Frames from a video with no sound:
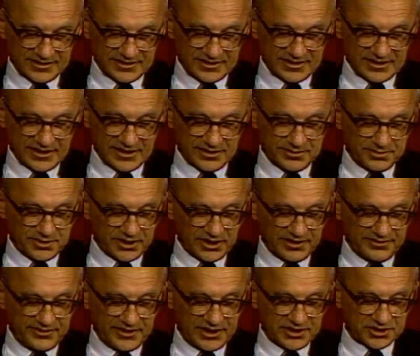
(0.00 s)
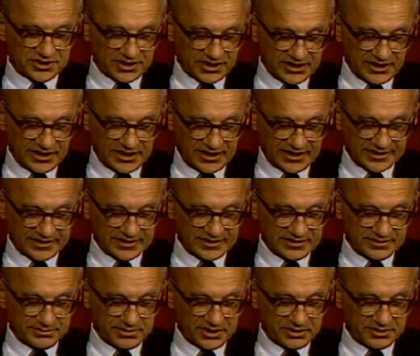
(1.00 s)
and will eventually not,
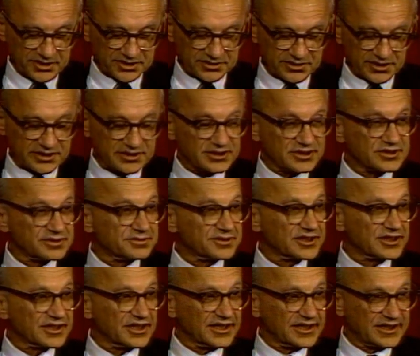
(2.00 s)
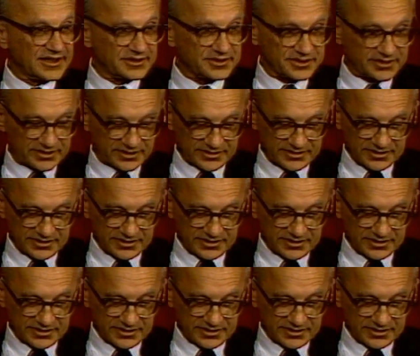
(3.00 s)
be restricted to working hours,